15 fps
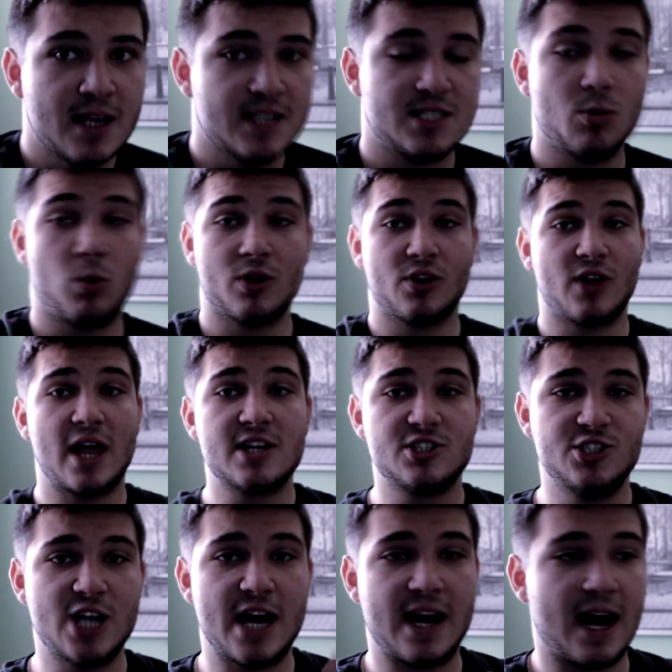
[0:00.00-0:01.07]
See, well, The Last
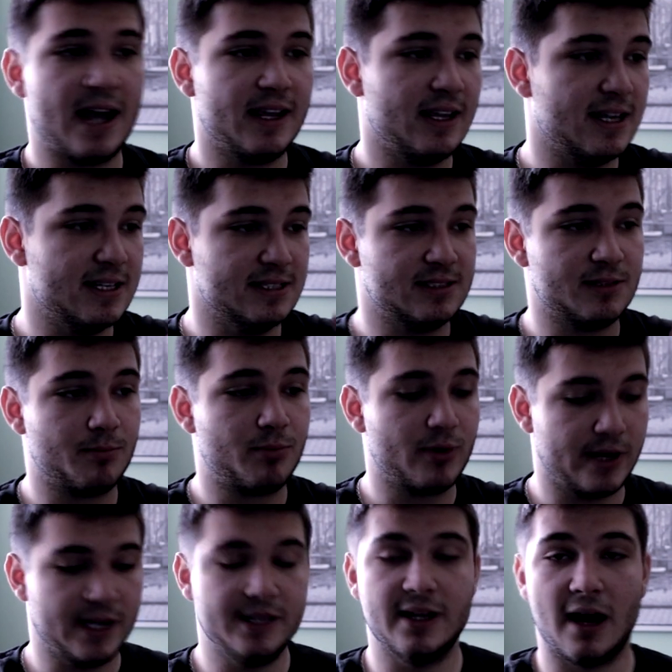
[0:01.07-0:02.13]
Jedi is
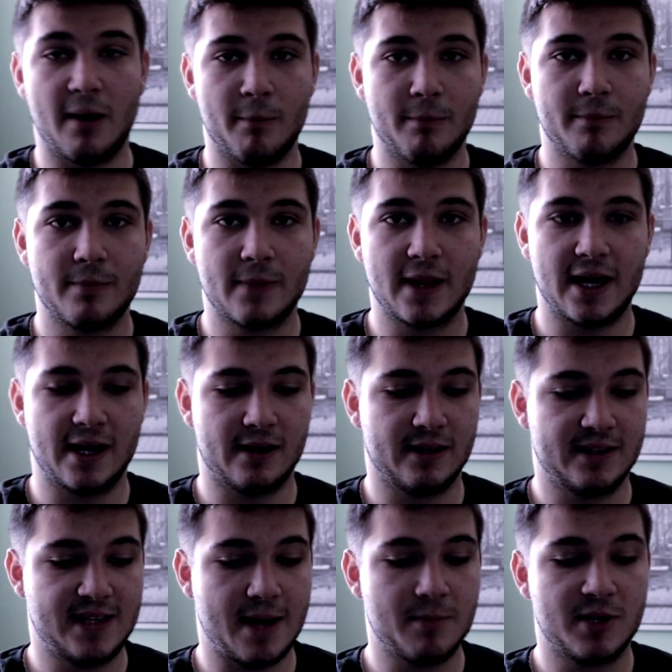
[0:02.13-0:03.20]
pretty dumb,
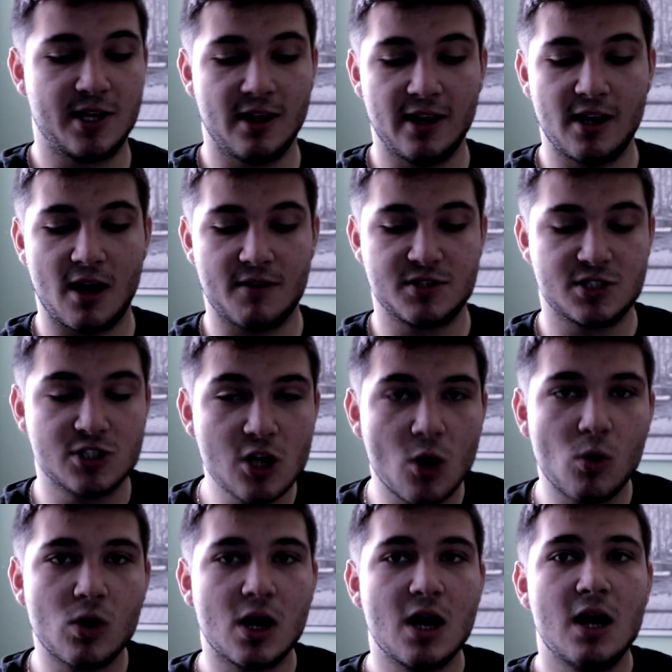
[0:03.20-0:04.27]
and them killing off
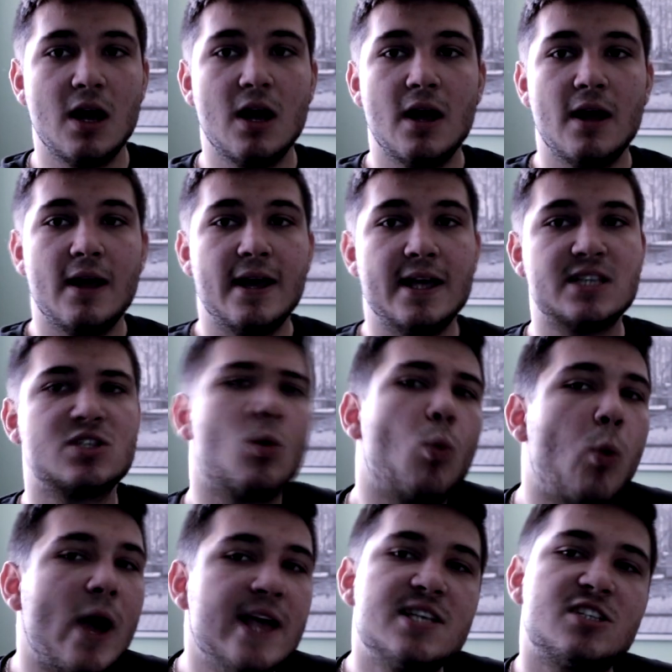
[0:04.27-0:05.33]
Snoke is a
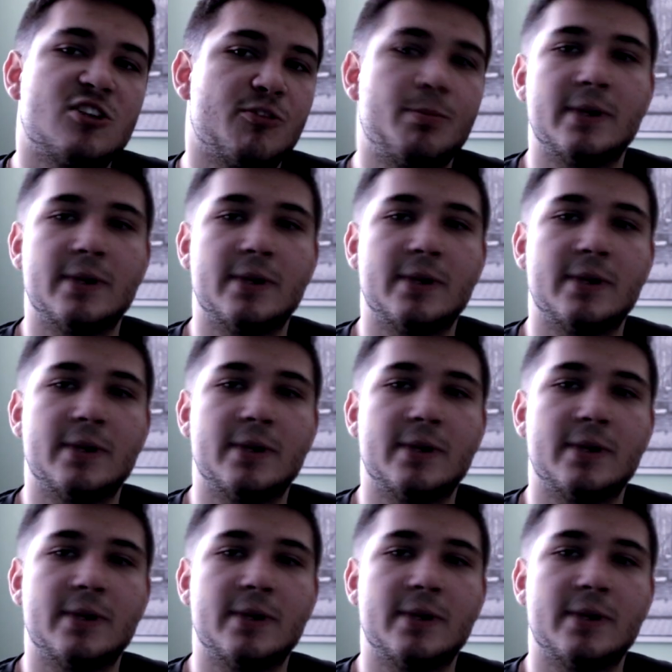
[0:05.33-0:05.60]
waste of